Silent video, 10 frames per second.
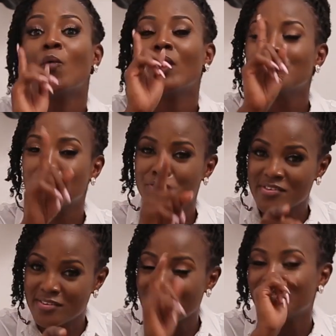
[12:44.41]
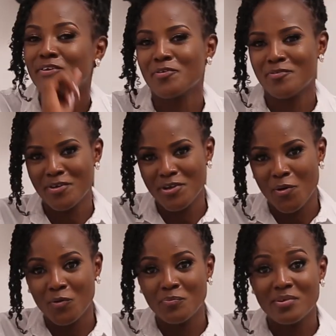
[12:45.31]
When you're starting your very
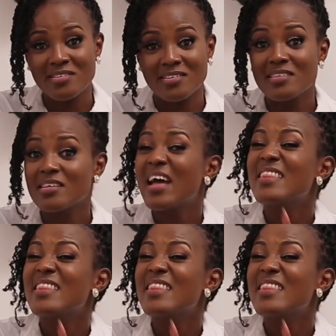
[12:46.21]
own business,